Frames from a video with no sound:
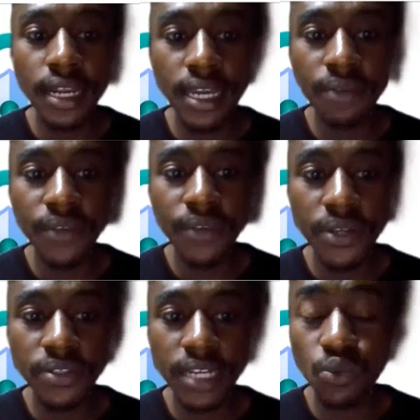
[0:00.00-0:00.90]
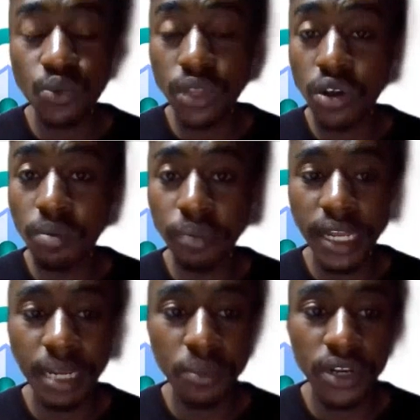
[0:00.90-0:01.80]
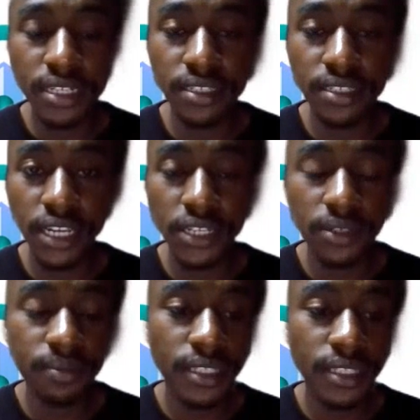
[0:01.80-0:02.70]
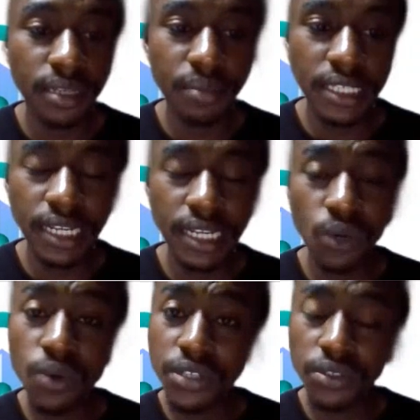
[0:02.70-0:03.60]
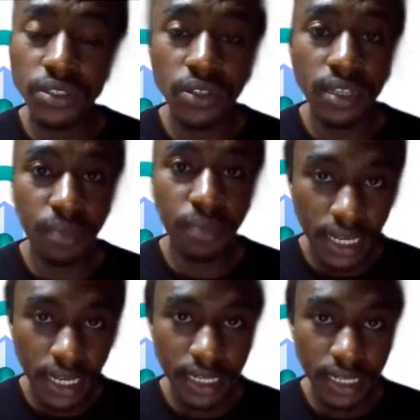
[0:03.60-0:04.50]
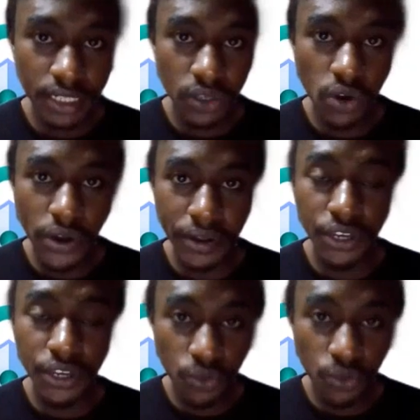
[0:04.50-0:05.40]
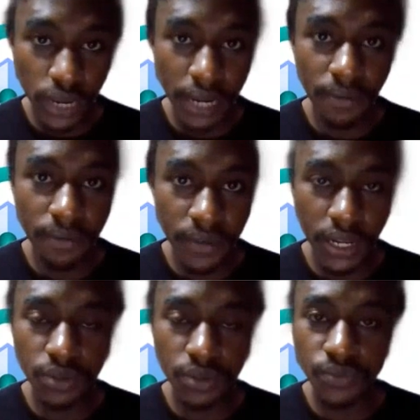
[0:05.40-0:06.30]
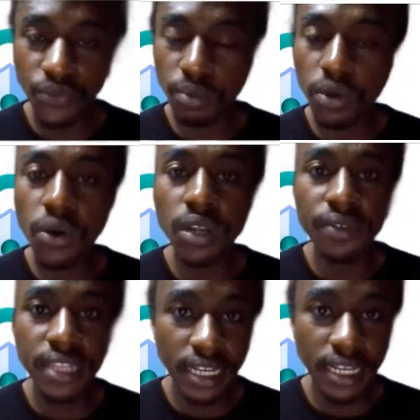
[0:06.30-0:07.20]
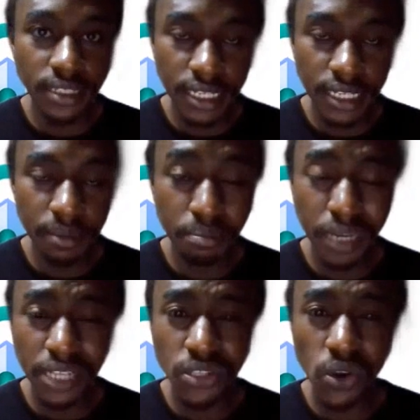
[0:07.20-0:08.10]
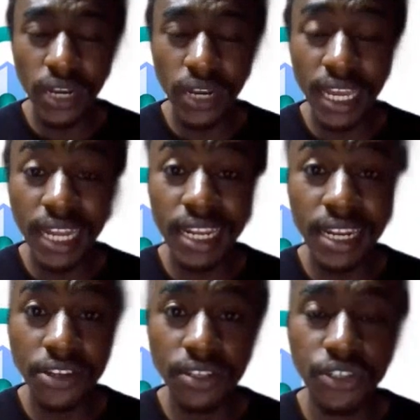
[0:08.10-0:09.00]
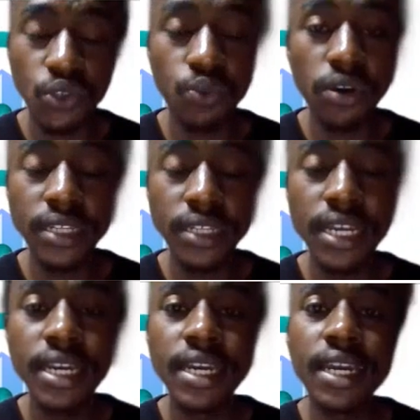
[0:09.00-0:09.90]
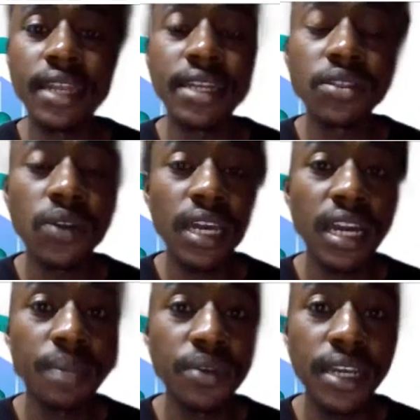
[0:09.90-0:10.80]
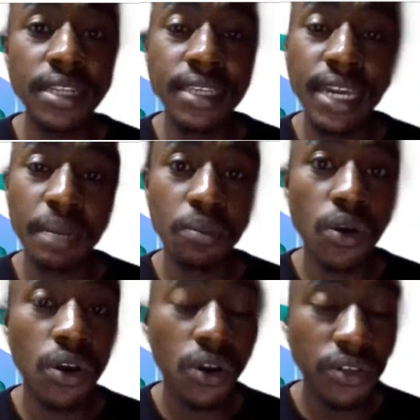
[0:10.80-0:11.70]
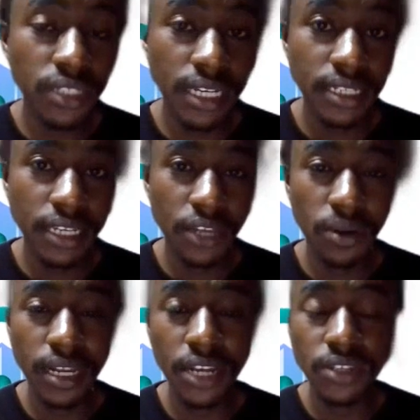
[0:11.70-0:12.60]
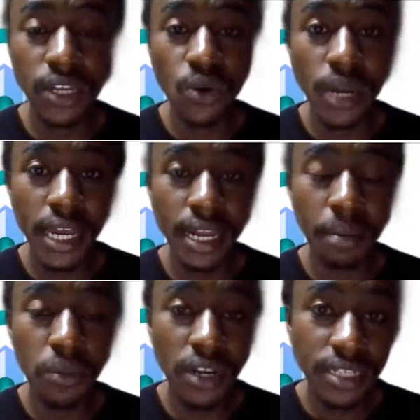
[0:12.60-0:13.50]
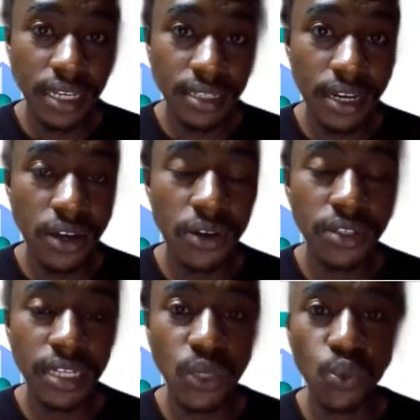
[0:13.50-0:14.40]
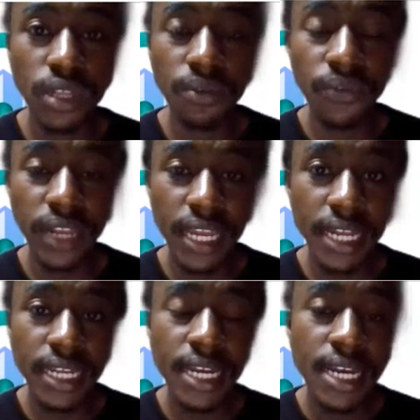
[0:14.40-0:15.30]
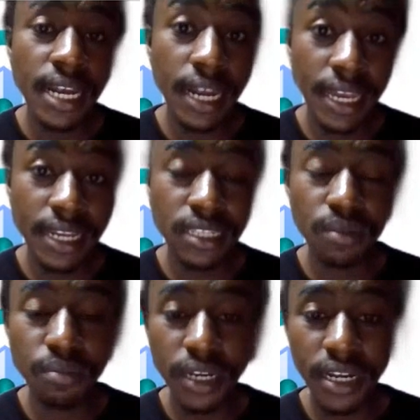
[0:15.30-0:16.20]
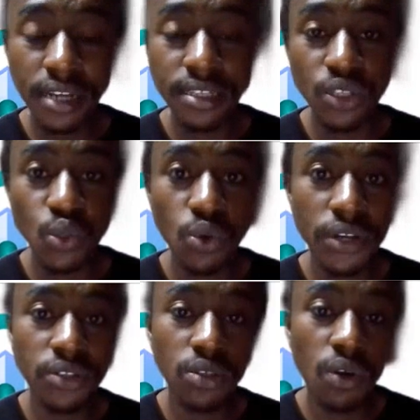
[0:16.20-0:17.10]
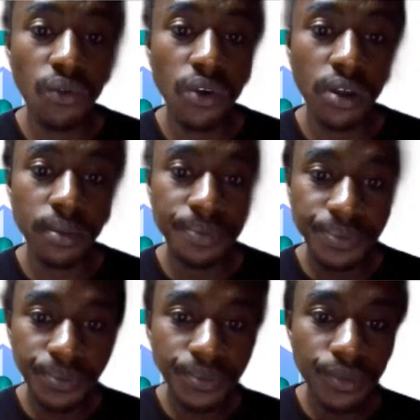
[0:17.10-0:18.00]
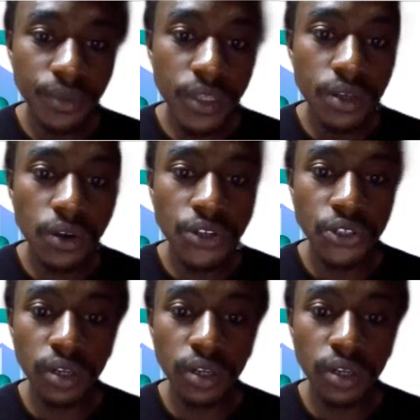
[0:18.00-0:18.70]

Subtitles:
video sites with complete monetization. And basically, once you install this plugin, it's going to curate videos from all over the internet based on any niche that you want, and that's going to help you guys get more content, and you can actually go ahead and monetize that content with affiliate links, banners, and so on and so forth. Control